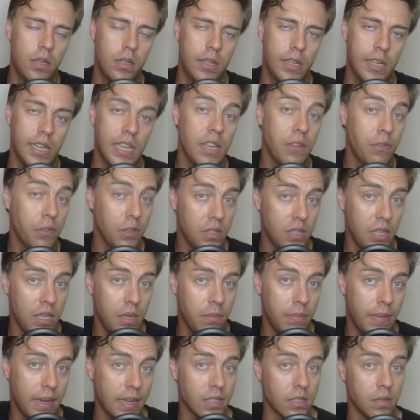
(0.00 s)
If a team
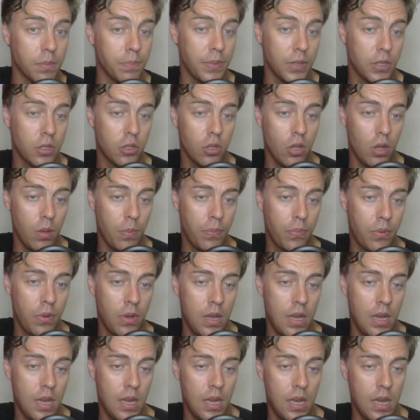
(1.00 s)
makes a pit stop
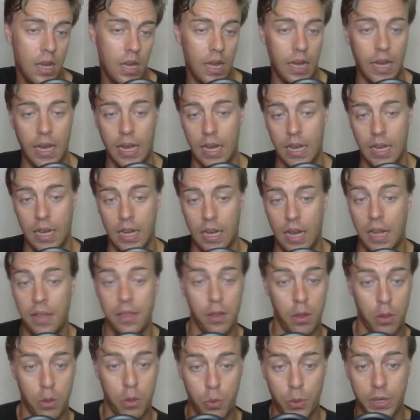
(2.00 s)
under
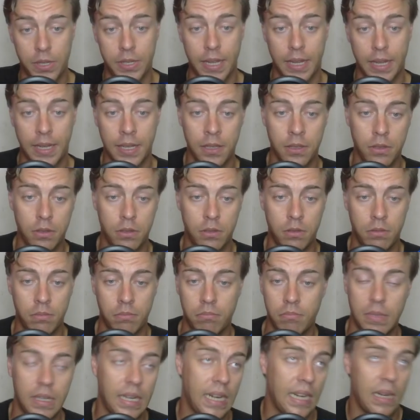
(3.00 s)
3 seconds
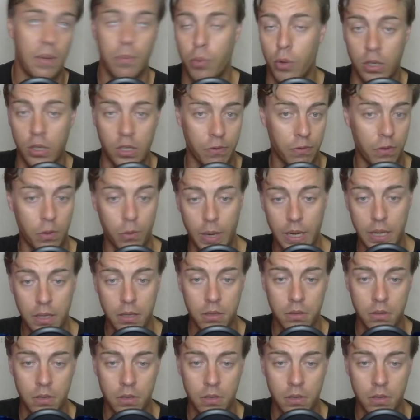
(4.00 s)
in any point of the race,